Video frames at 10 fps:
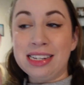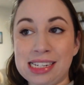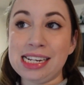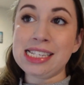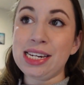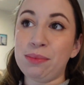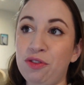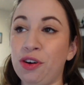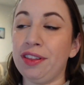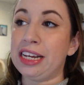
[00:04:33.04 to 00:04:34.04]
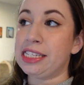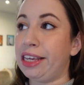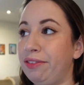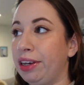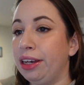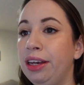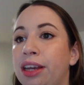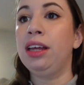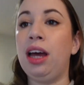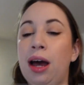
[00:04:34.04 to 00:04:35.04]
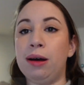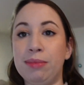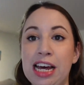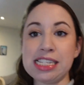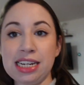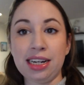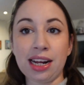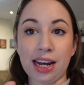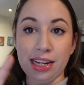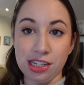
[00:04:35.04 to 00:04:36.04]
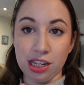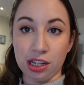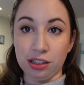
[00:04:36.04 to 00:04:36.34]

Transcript: Today's the day before Thanksgiving. Last night I iced the